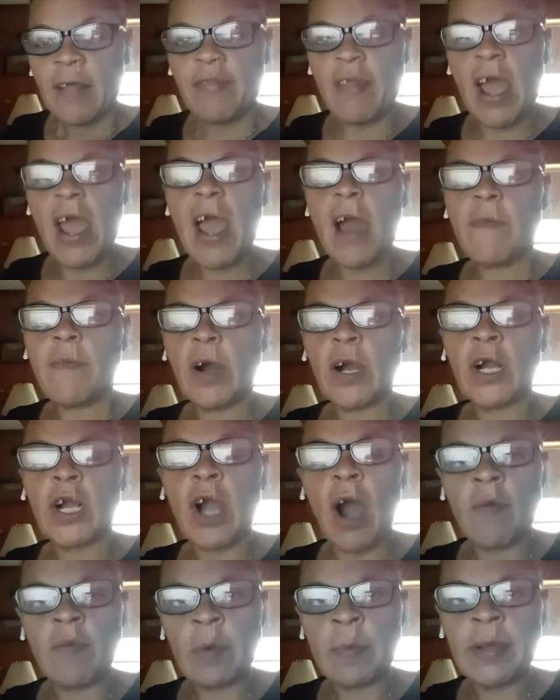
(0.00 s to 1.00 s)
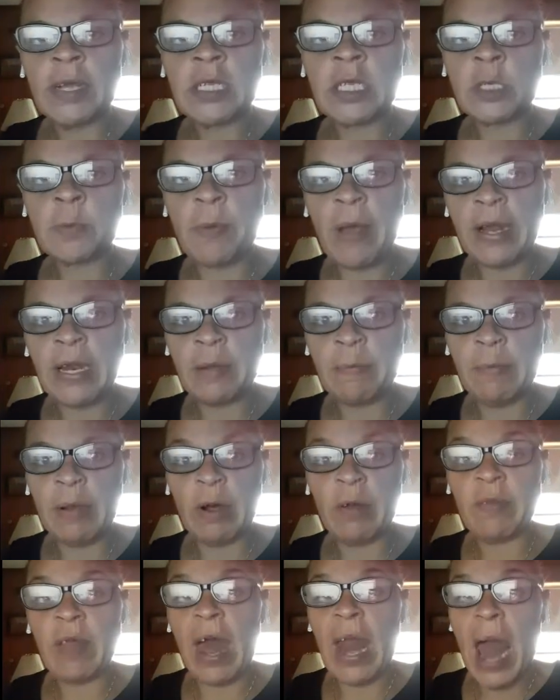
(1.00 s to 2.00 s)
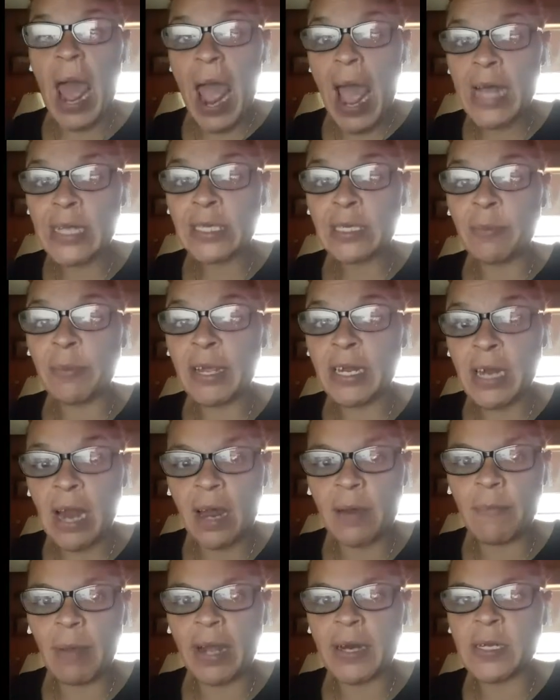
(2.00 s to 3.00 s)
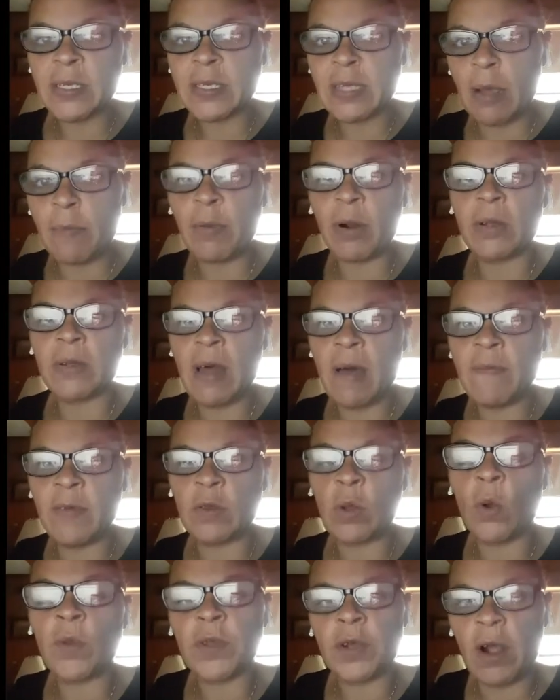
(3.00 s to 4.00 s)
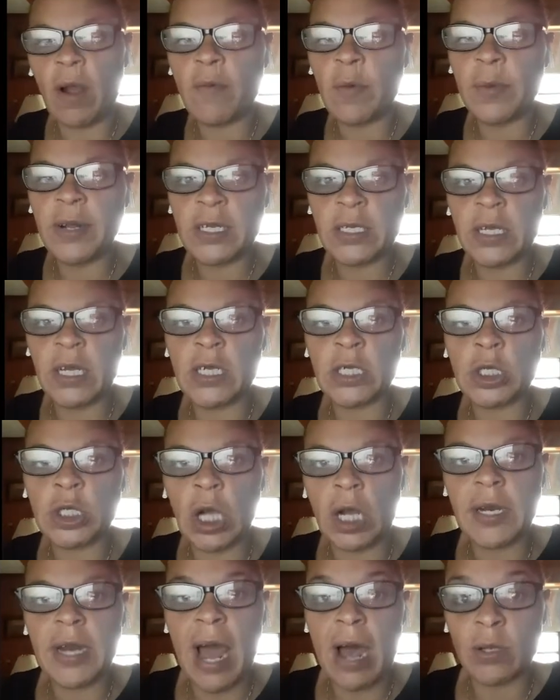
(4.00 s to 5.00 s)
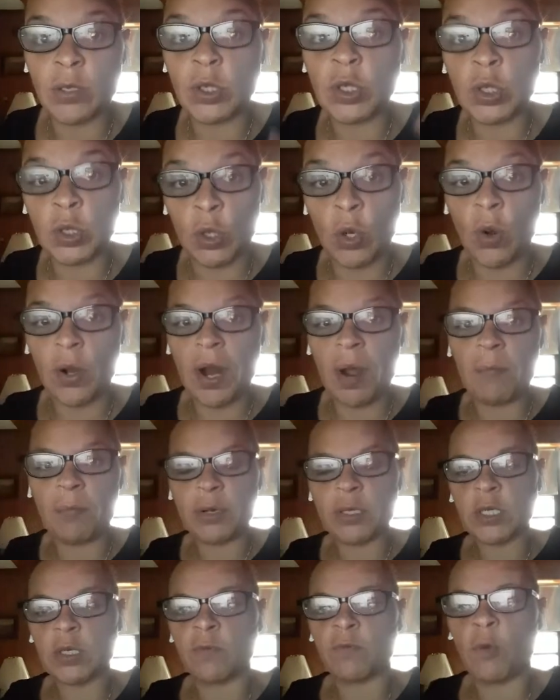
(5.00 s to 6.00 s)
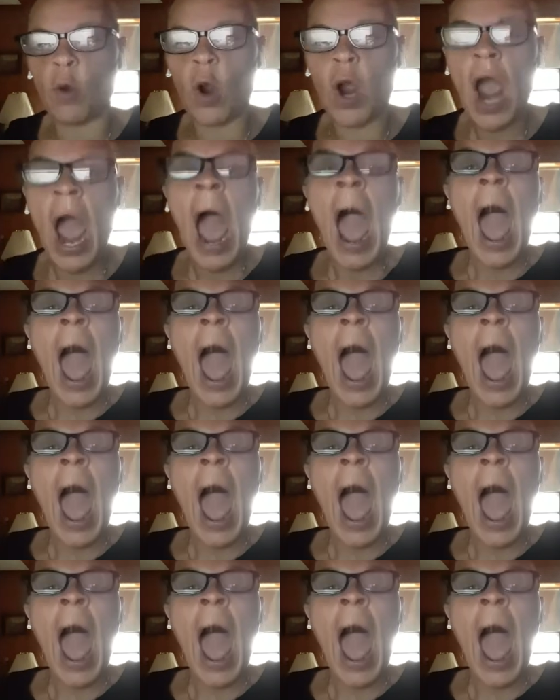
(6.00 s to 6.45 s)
They have a government spending bill that has to be done by December 11th or the government is going to shut down. So you know what I'm pushing for?